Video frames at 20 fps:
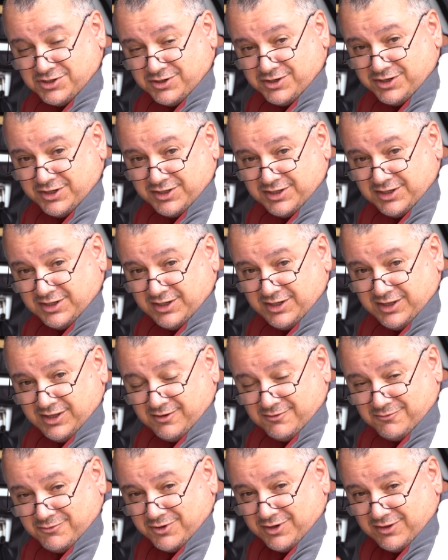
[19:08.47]
Ideally
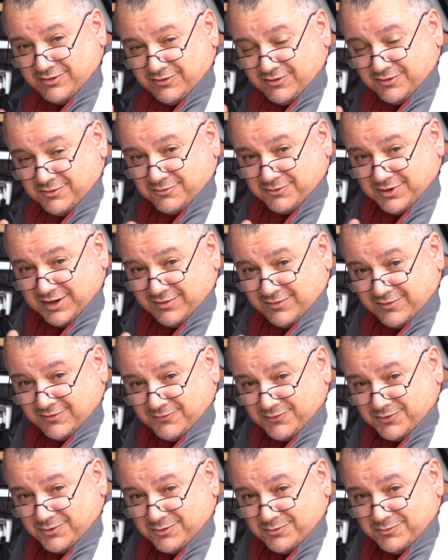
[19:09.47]
you want it to rest
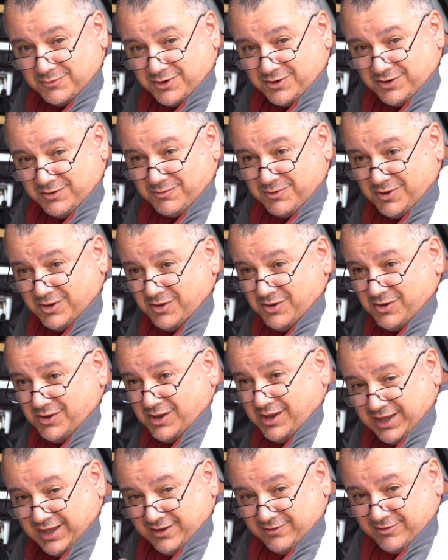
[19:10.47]
for a while
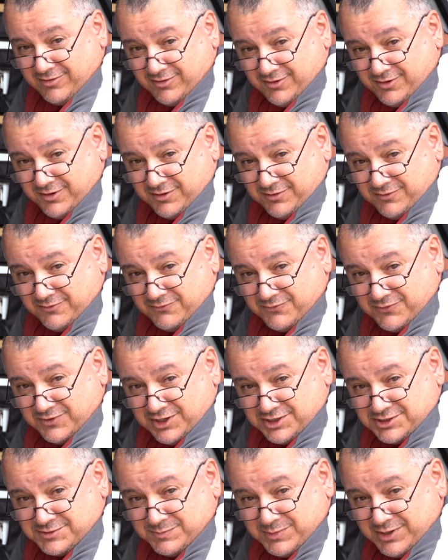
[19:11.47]
outside of the
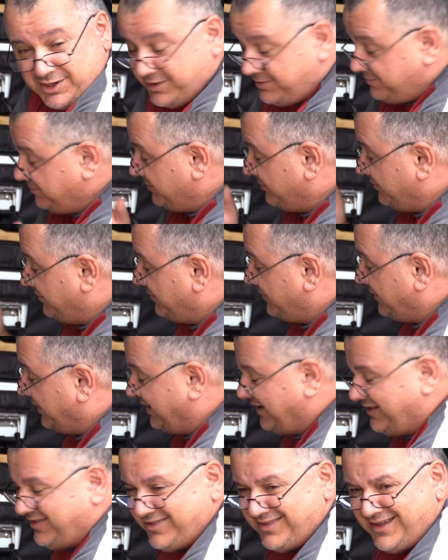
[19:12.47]
fridge, but
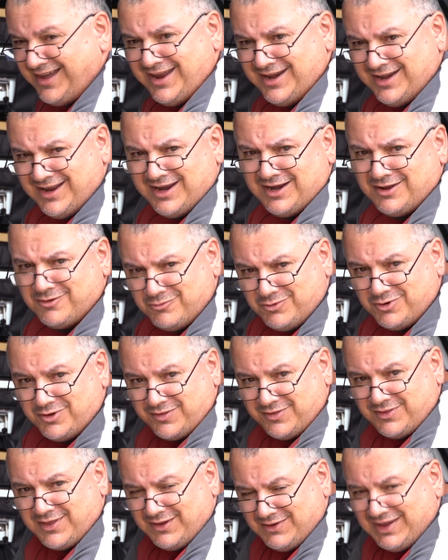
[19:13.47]
and saying that, it
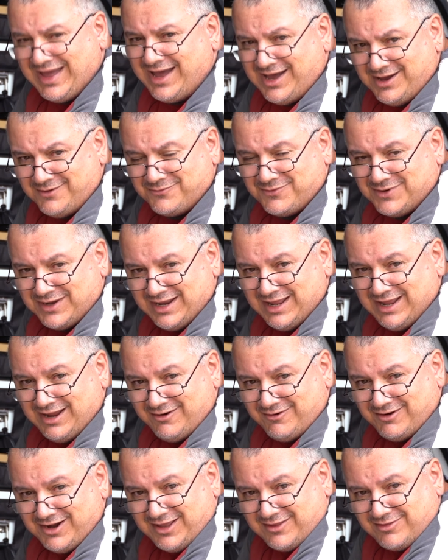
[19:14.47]
was half an
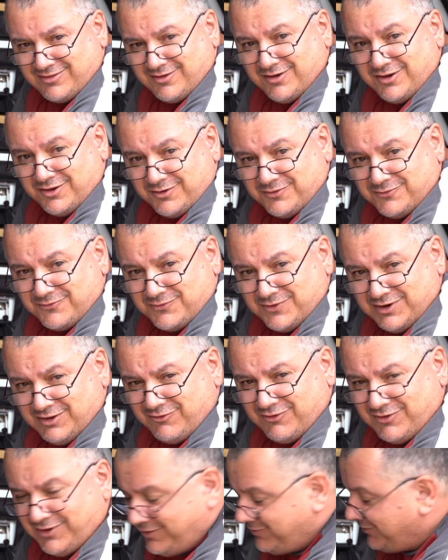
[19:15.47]
hour outside of the
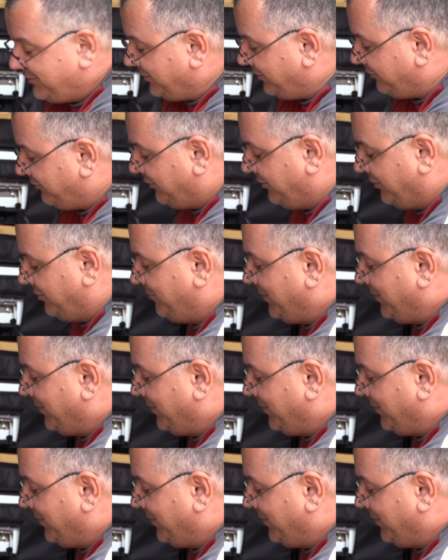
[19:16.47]
fridge, so it's not too